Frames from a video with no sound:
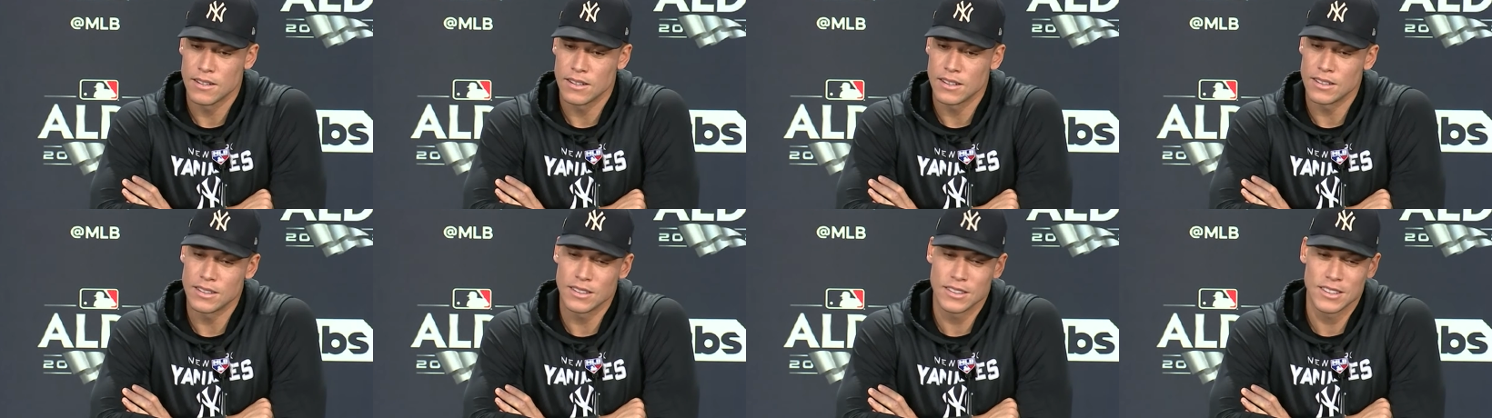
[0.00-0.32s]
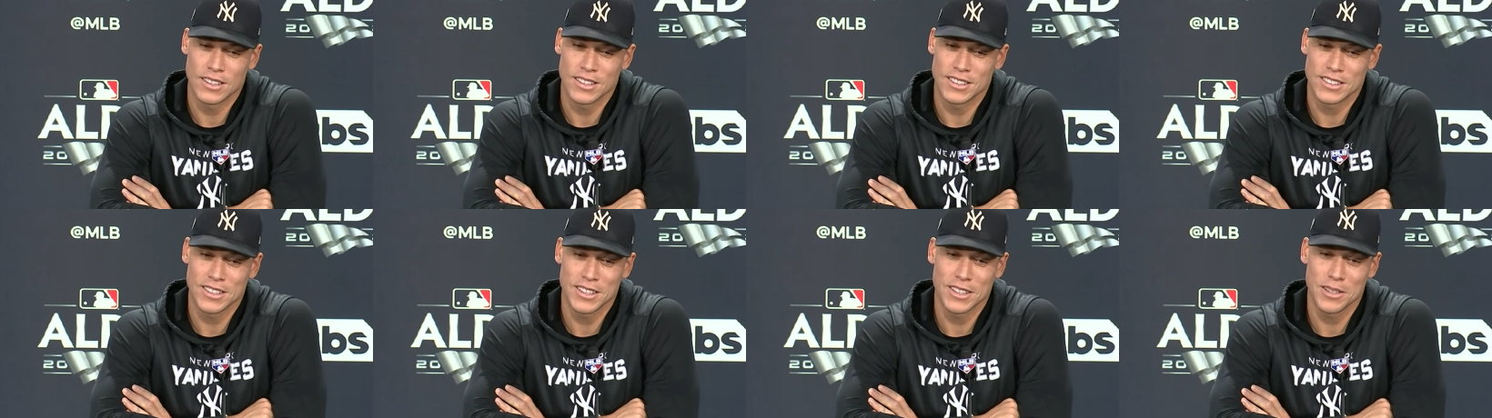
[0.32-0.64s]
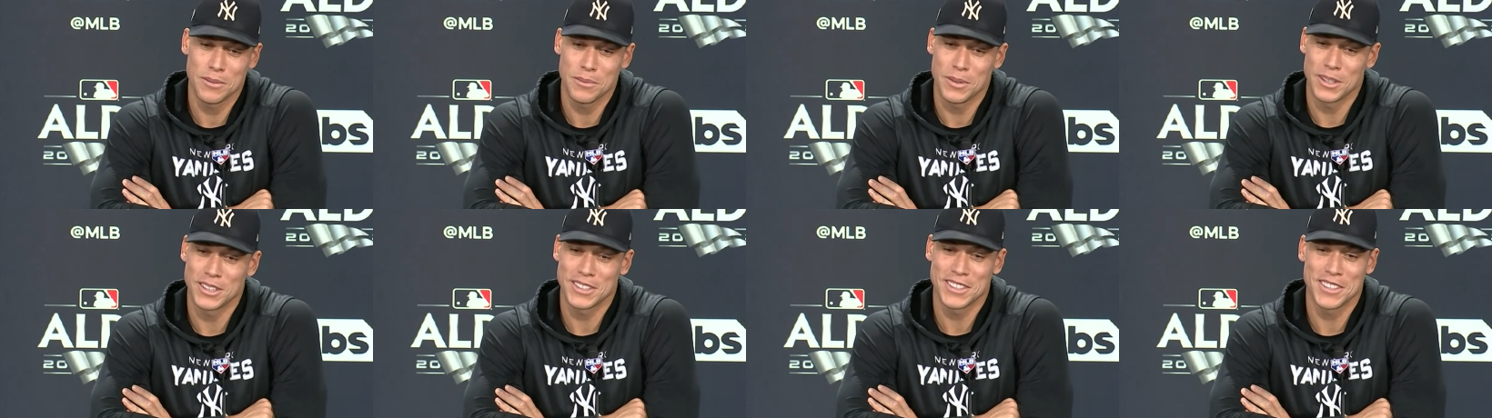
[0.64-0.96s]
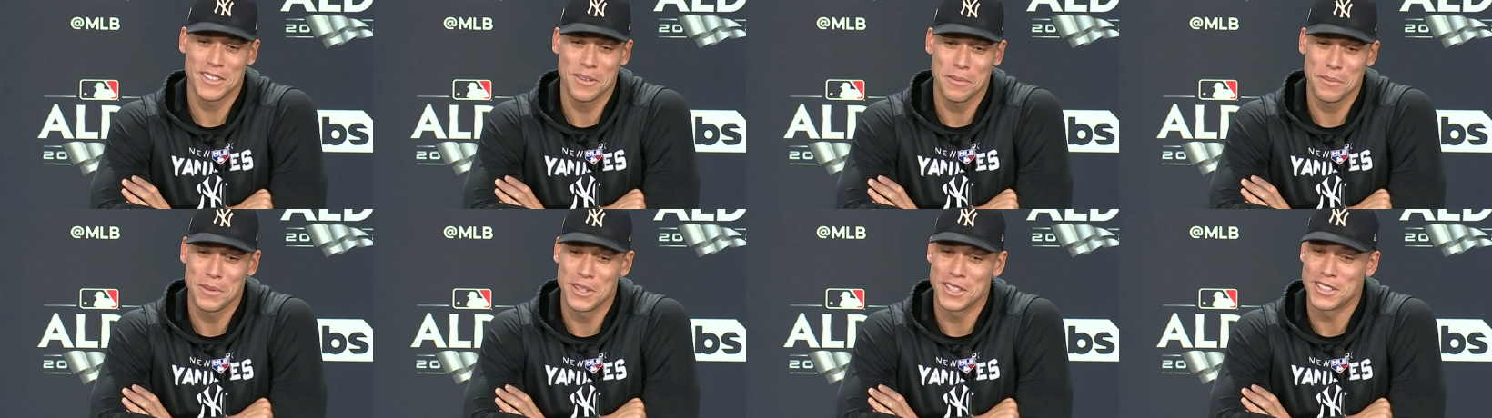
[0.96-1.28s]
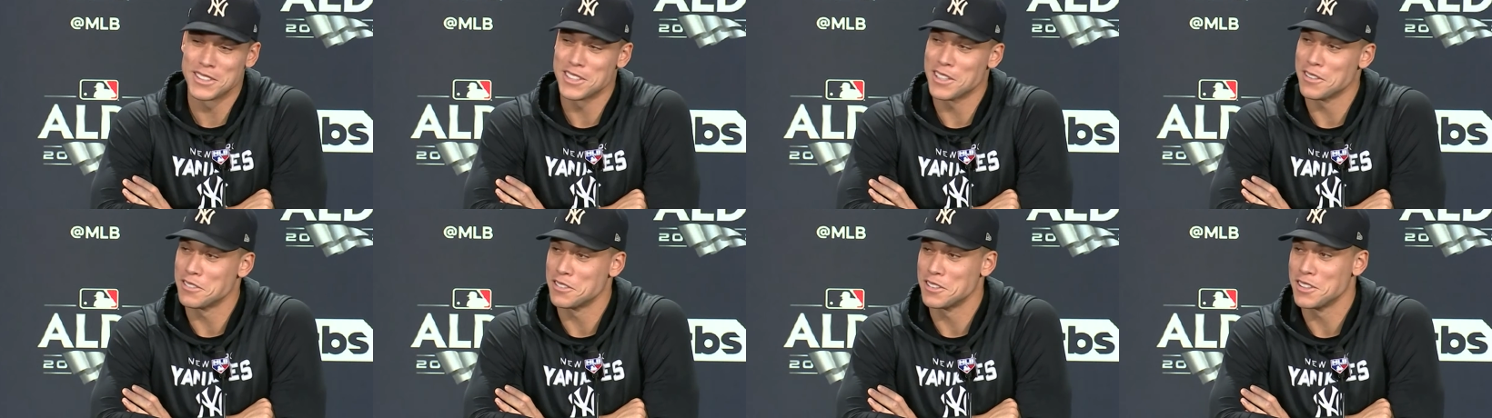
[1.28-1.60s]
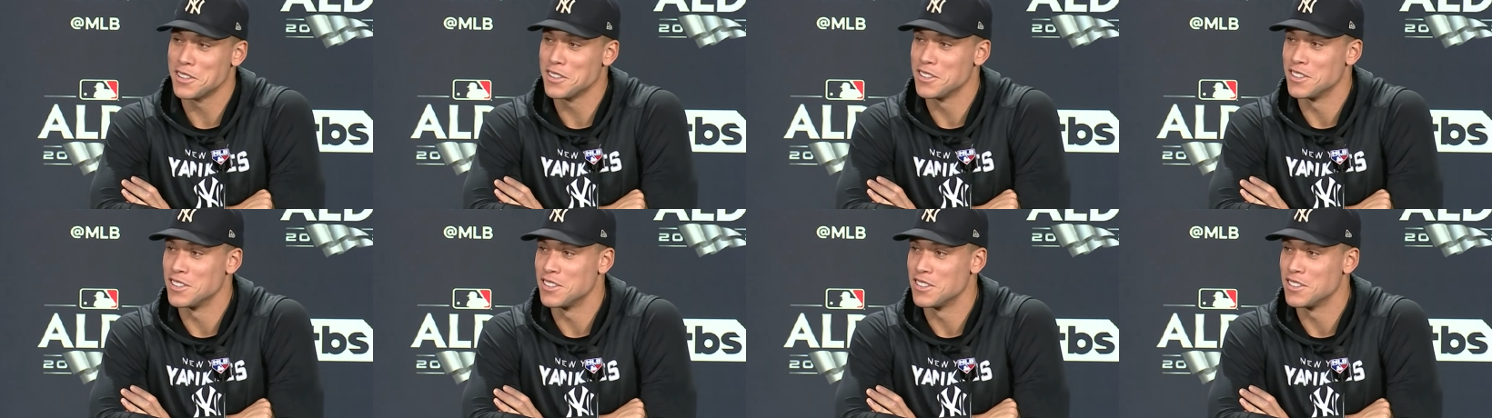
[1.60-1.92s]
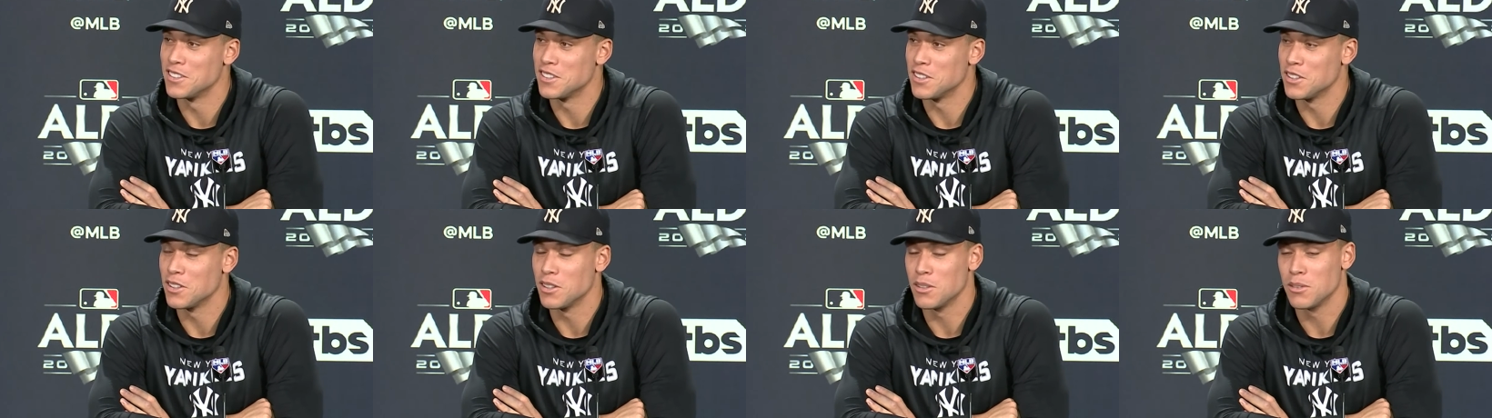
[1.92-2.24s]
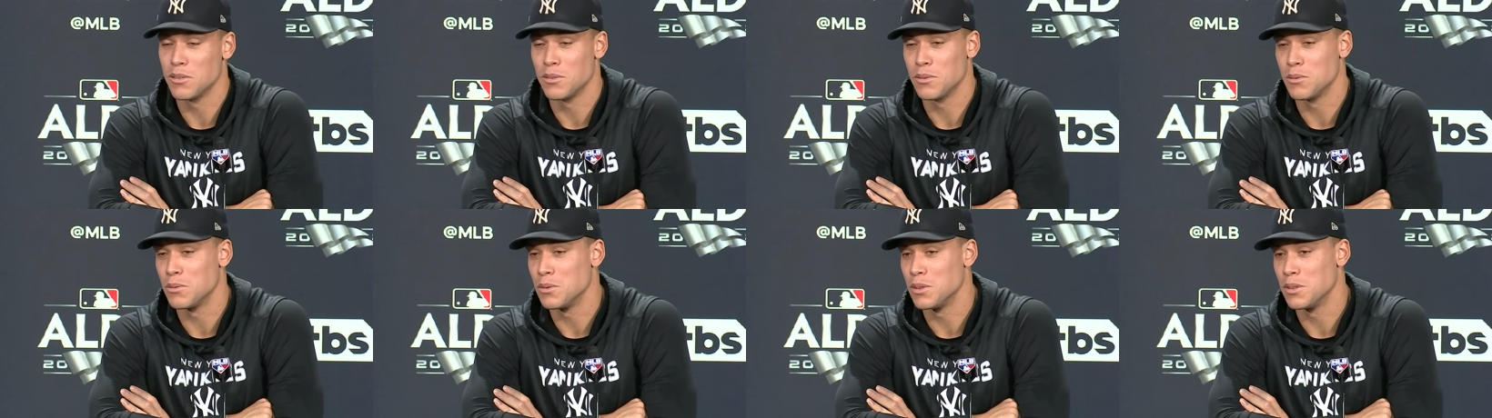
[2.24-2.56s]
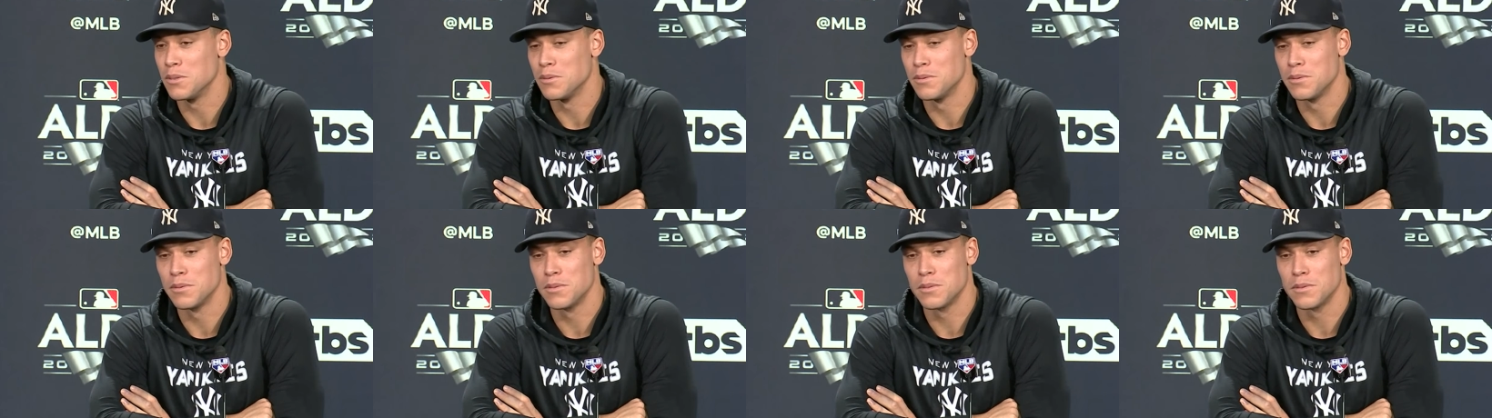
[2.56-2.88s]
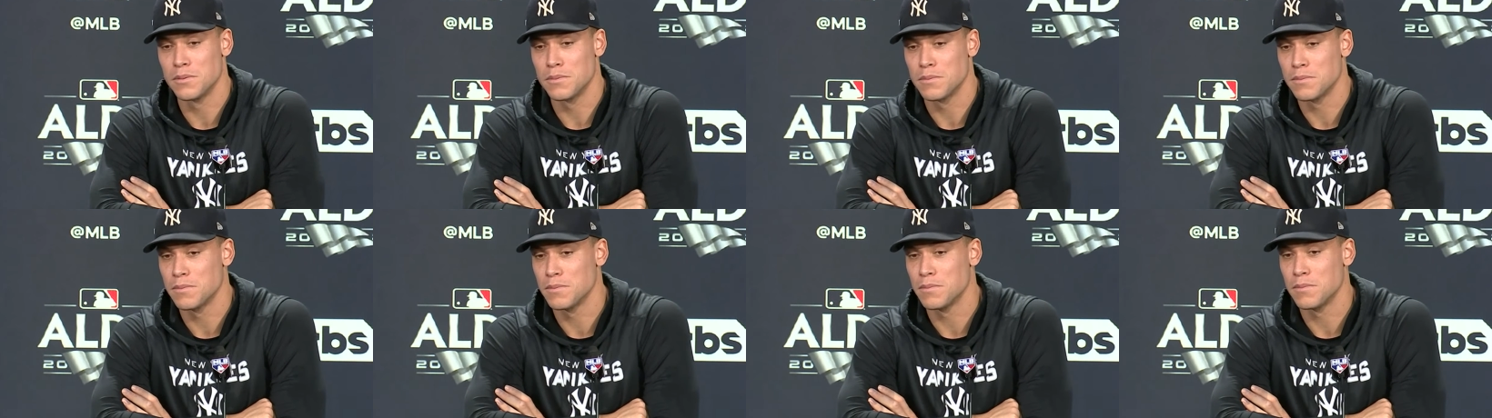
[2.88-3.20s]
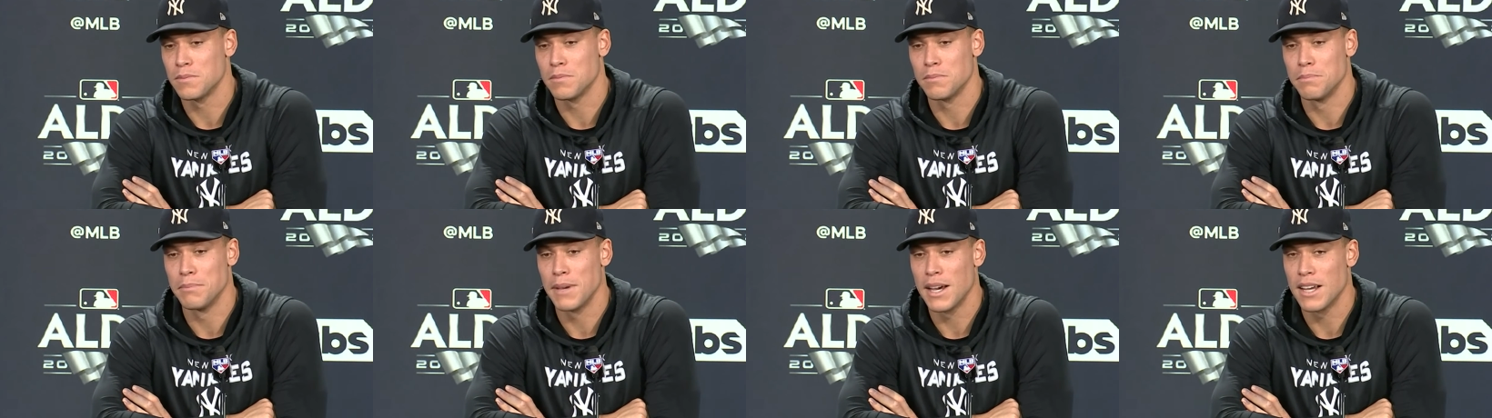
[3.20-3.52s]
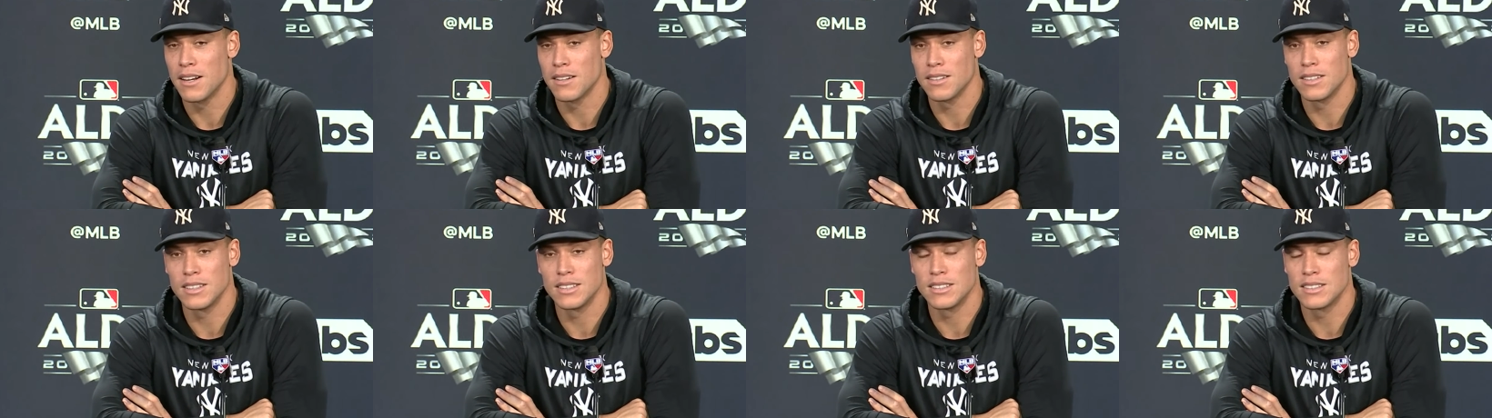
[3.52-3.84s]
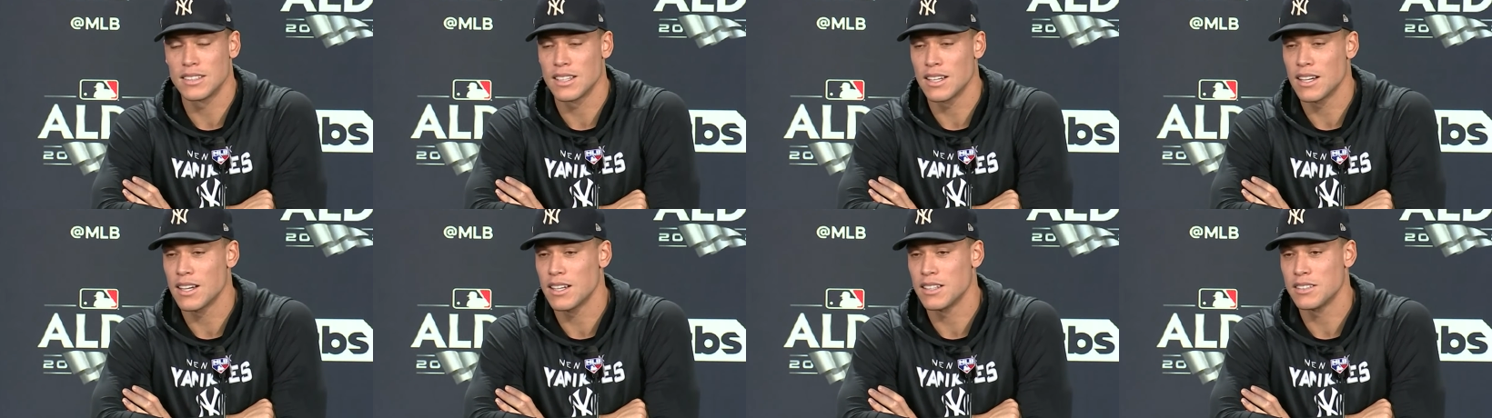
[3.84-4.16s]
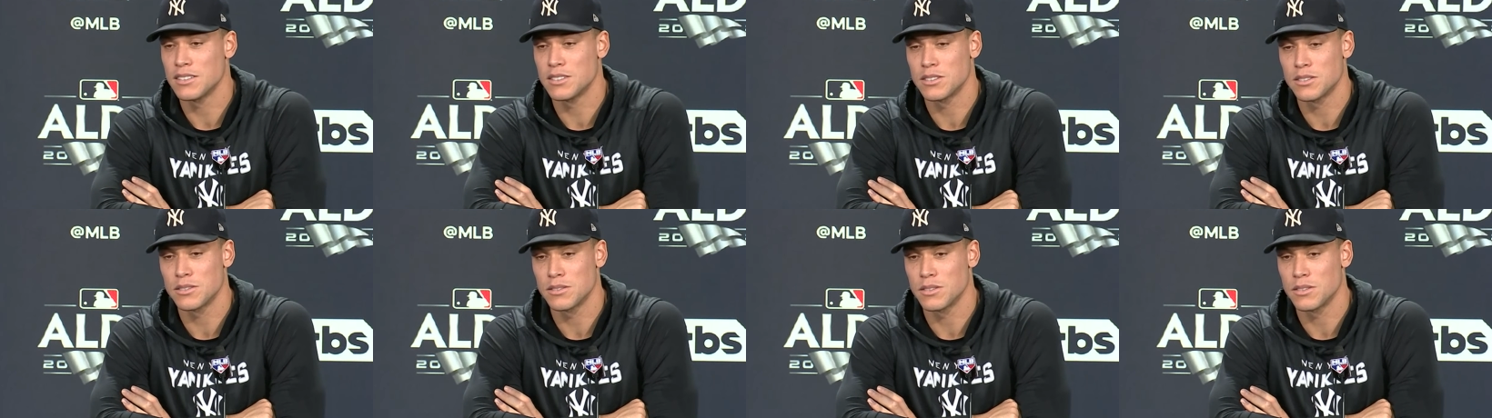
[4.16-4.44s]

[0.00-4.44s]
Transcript: It's gonna it's gonna be a tough series. You know, we've battled these guys,